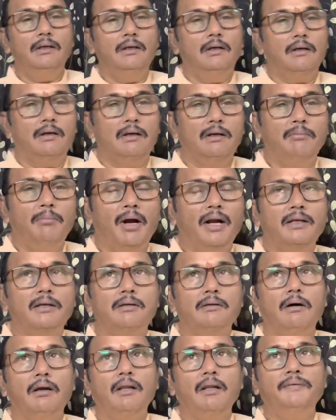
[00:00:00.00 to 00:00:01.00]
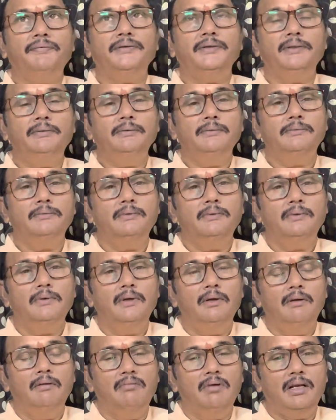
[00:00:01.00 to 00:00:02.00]
Good morning to all of you.
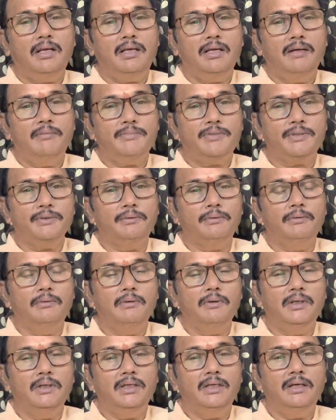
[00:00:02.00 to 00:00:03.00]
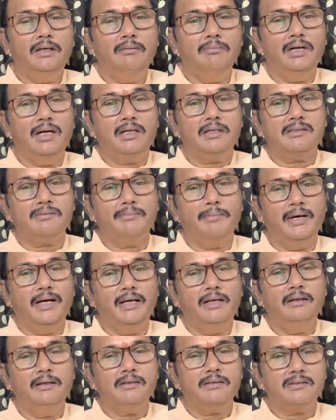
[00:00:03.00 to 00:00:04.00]
Welcome to Legal Matters
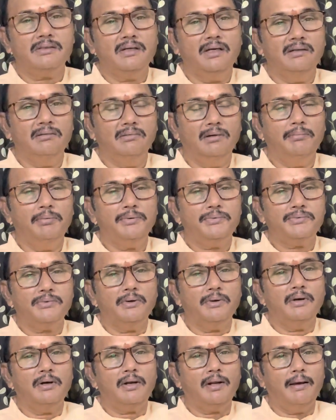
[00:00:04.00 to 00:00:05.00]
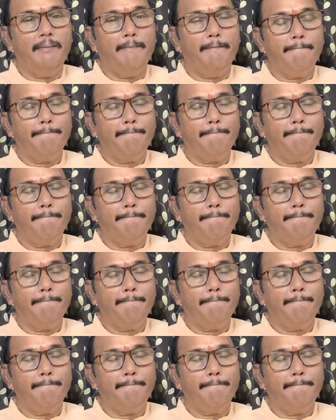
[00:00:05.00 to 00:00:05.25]
by Sai Babu Sankara.